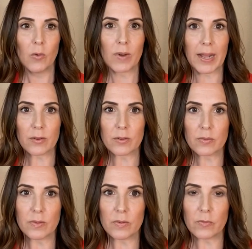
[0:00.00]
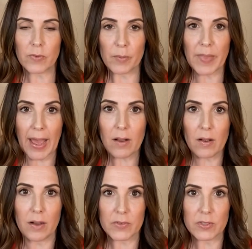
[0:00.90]
What I learned from that
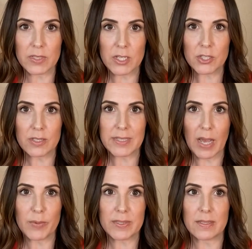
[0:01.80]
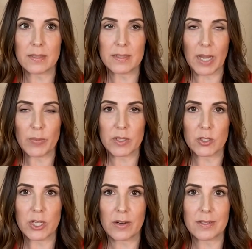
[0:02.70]
conversation Tabitha
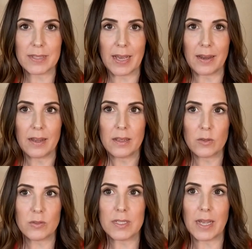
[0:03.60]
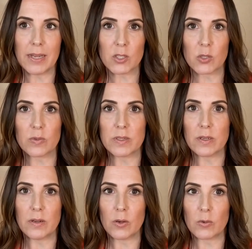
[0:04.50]
shared is that UTIs are
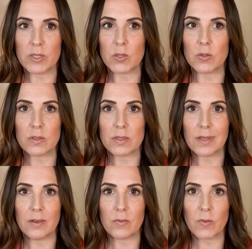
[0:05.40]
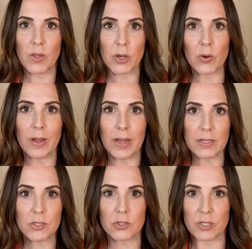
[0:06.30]
a result of low
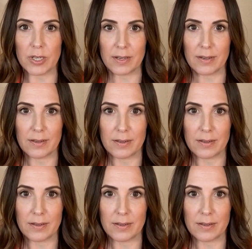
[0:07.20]
estrogen.